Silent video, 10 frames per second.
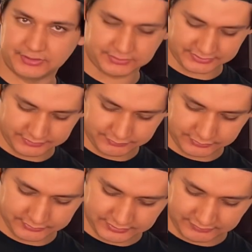or
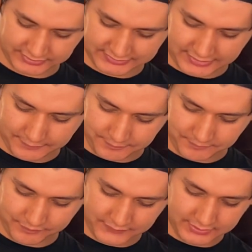seafood, stuff like
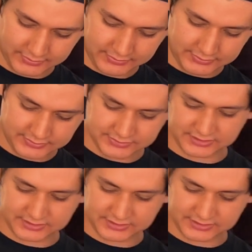that. Just